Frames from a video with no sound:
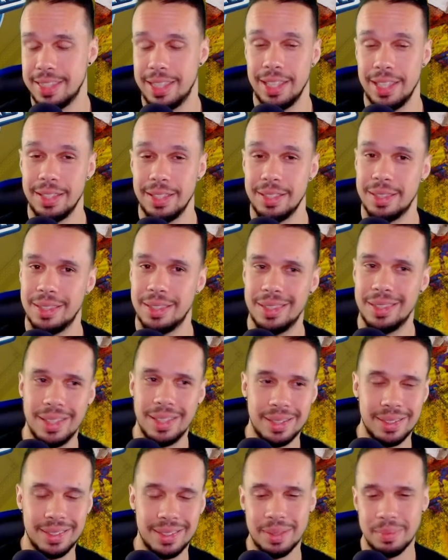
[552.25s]

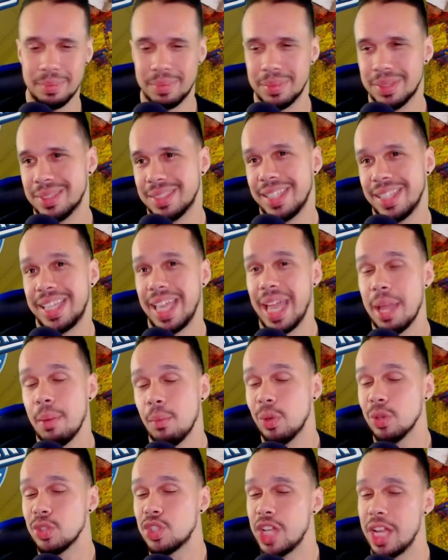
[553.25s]
The game
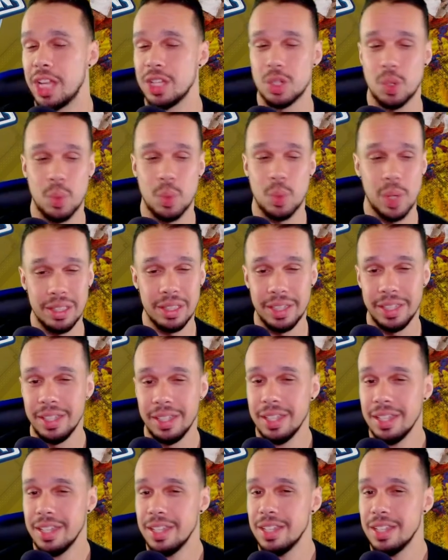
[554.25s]
will change quickly.